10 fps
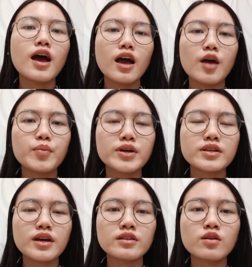happens
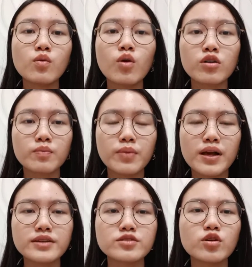at a
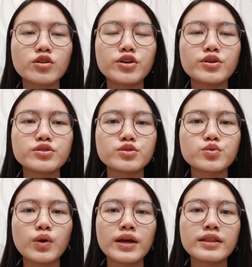workplace occurs
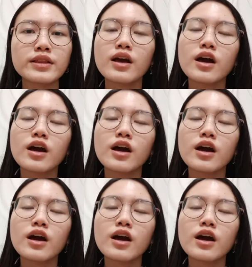when